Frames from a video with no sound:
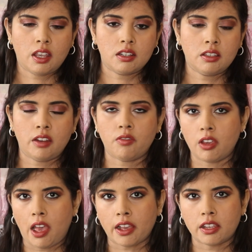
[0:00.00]
that their
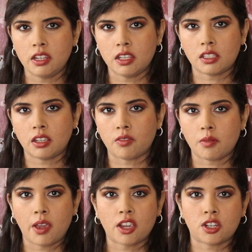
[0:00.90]
acne
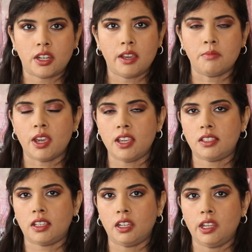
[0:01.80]
serum actually
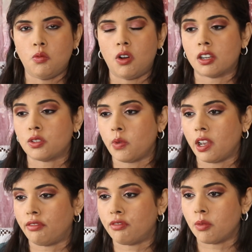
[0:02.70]
amazingly worked
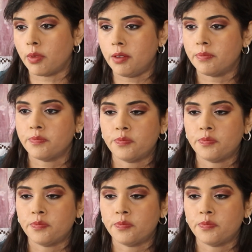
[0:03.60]
well for me.